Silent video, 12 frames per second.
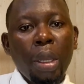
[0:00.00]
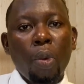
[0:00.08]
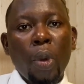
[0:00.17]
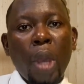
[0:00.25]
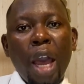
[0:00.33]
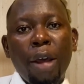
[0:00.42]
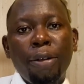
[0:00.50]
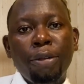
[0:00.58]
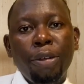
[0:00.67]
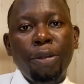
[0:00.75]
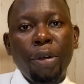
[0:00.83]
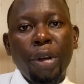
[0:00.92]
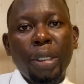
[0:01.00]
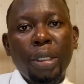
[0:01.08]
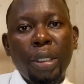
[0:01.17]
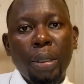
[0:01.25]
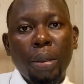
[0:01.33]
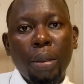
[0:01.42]
We have
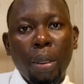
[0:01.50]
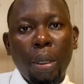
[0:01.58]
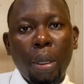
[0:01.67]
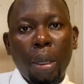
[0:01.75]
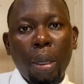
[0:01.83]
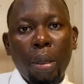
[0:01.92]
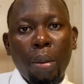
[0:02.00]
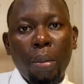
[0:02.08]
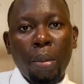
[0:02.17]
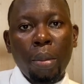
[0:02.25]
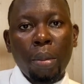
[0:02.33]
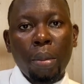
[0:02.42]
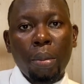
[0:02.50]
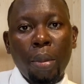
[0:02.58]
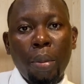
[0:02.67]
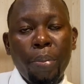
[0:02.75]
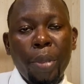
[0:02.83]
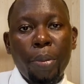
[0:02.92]
different
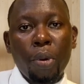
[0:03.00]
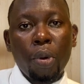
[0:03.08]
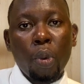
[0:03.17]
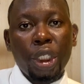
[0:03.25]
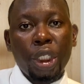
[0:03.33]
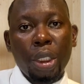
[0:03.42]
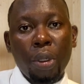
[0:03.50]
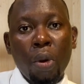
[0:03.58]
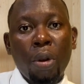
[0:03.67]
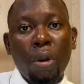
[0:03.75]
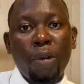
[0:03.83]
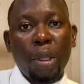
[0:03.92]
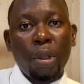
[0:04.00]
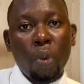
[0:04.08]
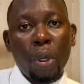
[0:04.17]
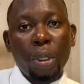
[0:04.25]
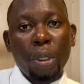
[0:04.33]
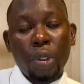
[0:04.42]
people watching all over the
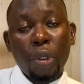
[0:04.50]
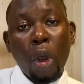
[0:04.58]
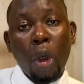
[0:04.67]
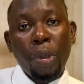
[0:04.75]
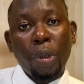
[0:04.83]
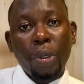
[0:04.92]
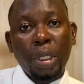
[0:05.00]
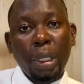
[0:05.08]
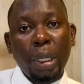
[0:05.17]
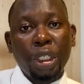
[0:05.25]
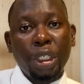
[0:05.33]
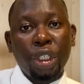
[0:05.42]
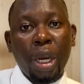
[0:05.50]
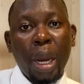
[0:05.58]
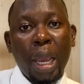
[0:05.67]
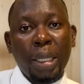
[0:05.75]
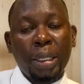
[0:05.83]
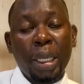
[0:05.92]
world. So I'll be using
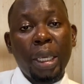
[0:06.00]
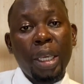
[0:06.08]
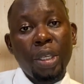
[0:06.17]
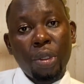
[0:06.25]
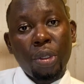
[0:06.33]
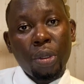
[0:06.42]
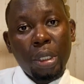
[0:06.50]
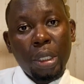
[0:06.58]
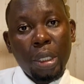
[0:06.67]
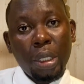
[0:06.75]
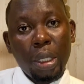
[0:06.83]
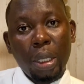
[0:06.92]
Nigeria as a case study.